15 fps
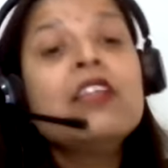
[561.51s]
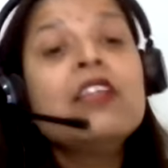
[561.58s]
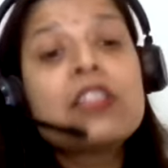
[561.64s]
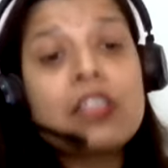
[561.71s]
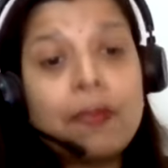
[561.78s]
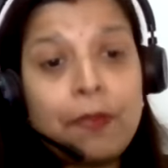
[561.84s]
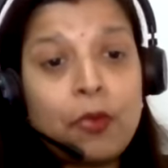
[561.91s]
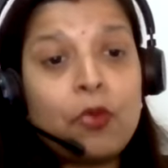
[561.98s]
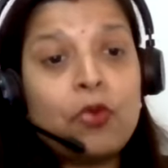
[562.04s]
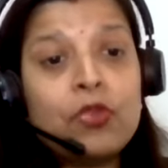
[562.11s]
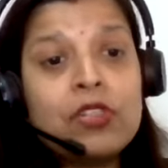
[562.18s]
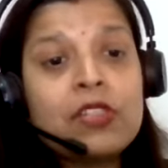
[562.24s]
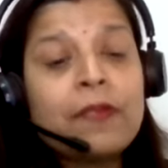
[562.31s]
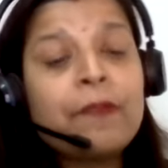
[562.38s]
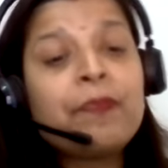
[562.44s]

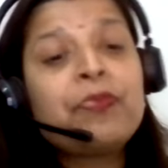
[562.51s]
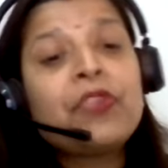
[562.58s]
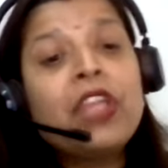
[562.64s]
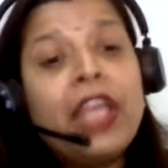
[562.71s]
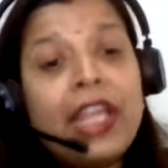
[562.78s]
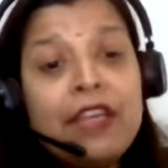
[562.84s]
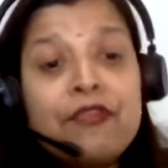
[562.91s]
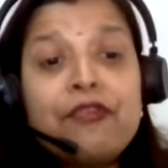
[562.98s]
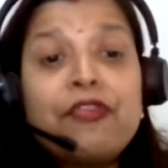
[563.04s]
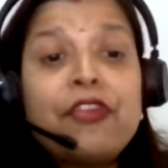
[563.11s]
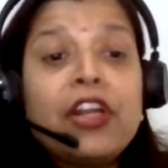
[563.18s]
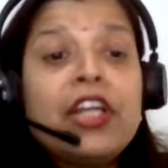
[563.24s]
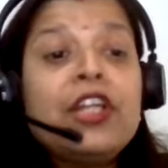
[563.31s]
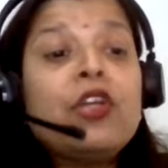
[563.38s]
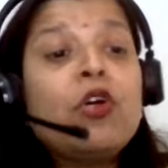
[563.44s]
Suppose in
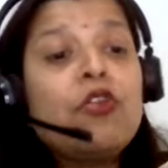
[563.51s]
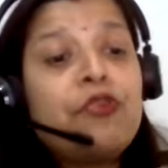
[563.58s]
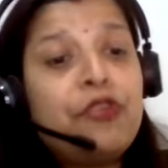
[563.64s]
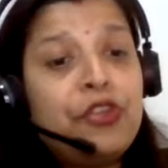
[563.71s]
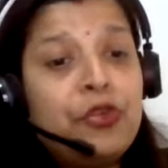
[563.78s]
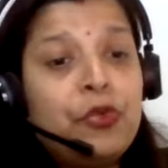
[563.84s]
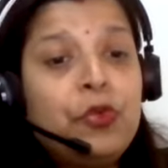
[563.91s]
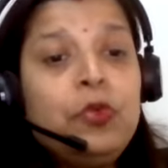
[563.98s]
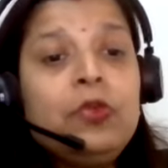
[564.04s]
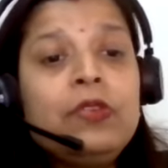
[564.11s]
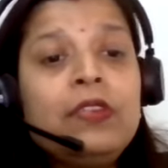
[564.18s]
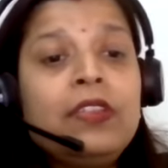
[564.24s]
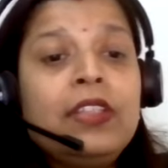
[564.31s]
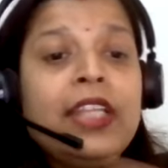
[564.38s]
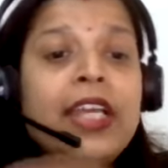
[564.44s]
front of you,
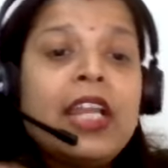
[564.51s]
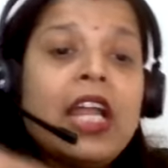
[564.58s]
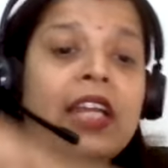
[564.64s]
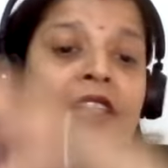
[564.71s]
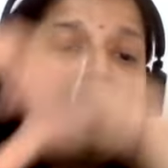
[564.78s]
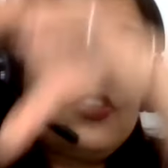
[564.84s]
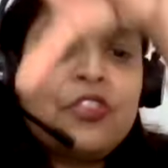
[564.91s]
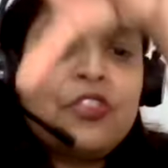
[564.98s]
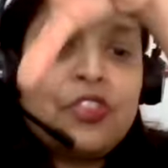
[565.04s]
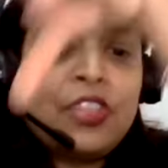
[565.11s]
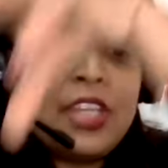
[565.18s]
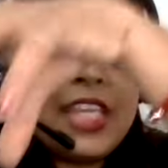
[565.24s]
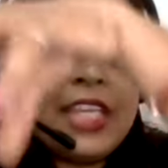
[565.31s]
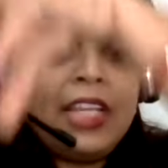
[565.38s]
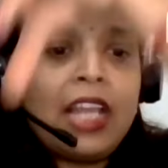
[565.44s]
there are
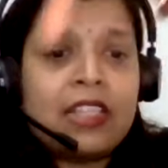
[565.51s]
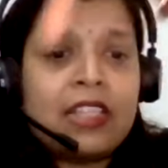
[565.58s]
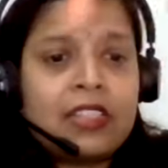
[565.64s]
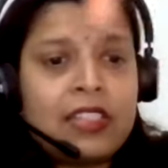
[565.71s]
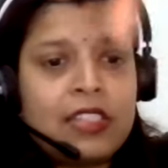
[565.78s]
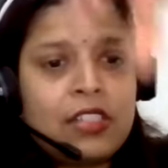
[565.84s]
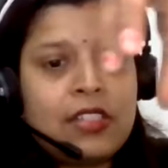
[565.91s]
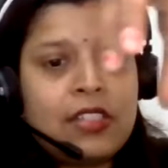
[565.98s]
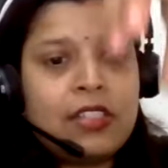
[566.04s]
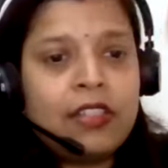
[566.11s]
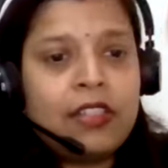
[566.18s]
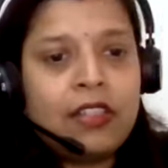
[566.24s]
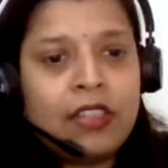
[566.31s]
three glasses,